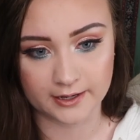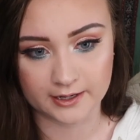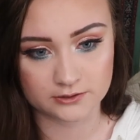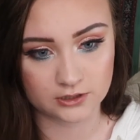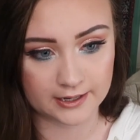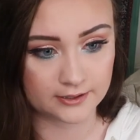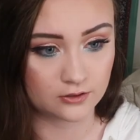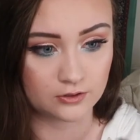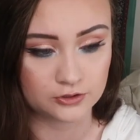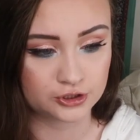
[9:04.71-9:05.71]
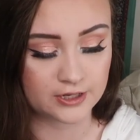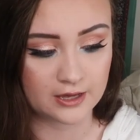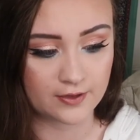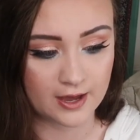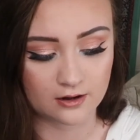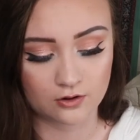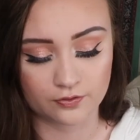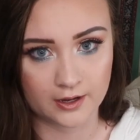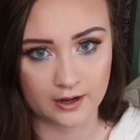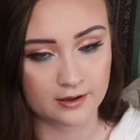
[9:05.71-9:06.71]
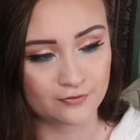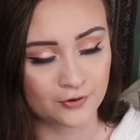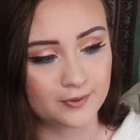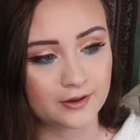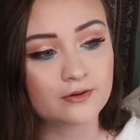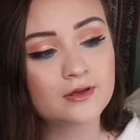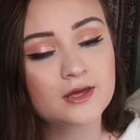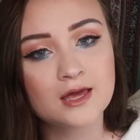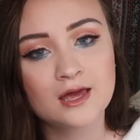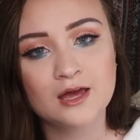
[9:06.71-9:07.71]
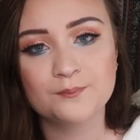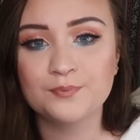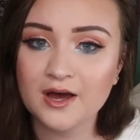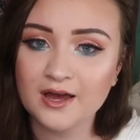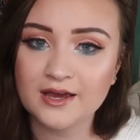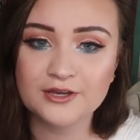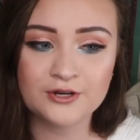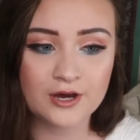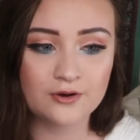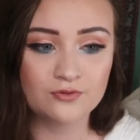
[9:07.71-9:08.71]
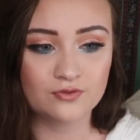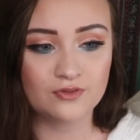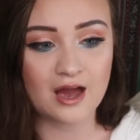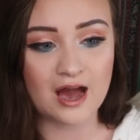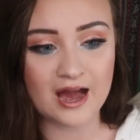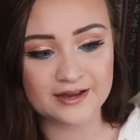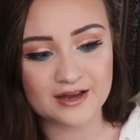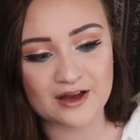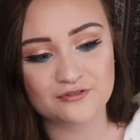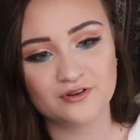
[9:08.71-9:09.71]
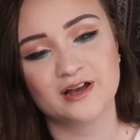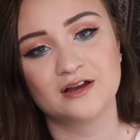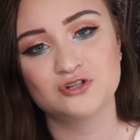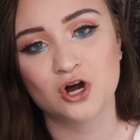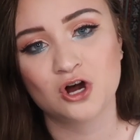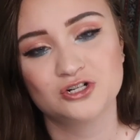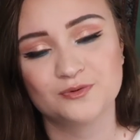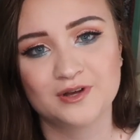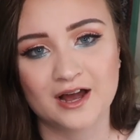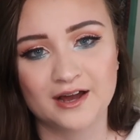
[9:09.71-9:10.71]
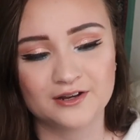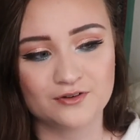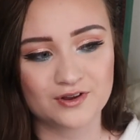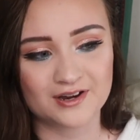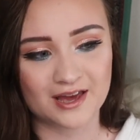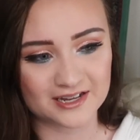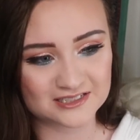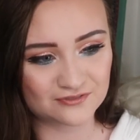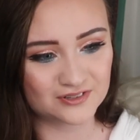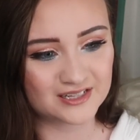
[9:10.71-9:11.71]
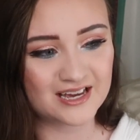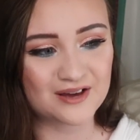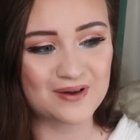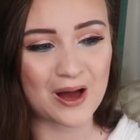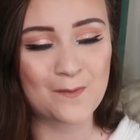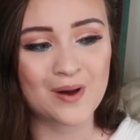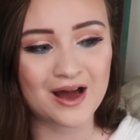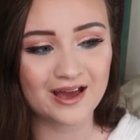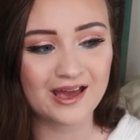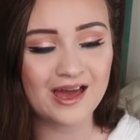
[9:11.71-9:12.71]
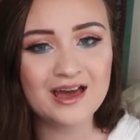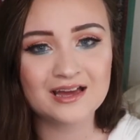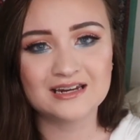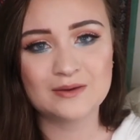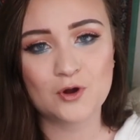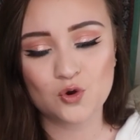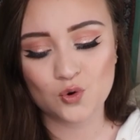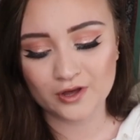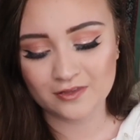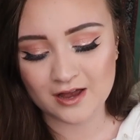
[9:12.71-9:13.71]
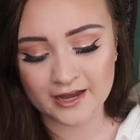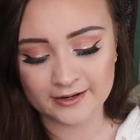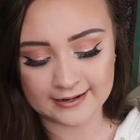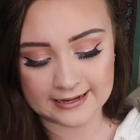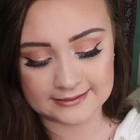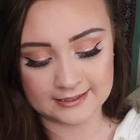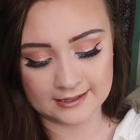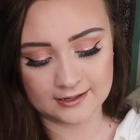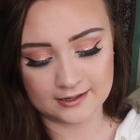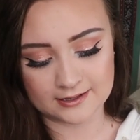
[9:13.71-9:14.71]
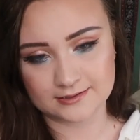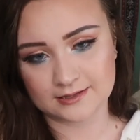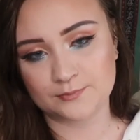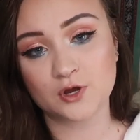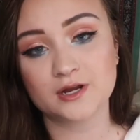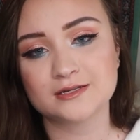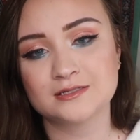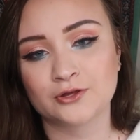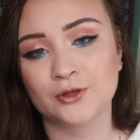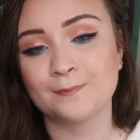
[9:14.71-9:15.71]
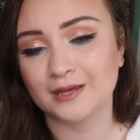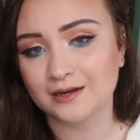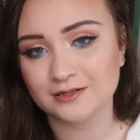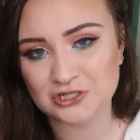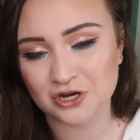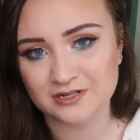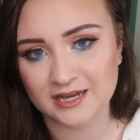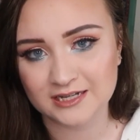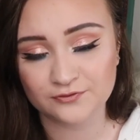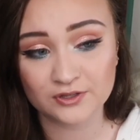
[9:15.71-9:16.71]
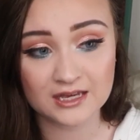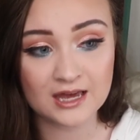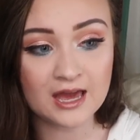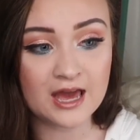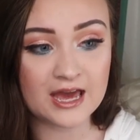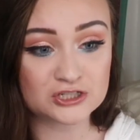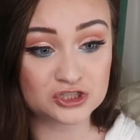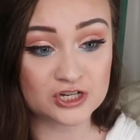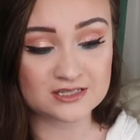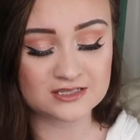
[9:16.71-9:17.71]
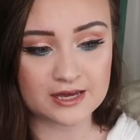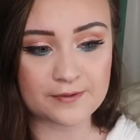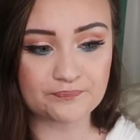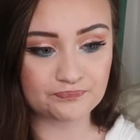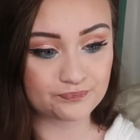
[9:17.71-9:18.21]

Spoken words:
I don't understand that. I don't think I ever will. But I feel like I've talked kind of negatively about my Nemo koi line, and I'm not necessarily meaning to talk negatively. It's just that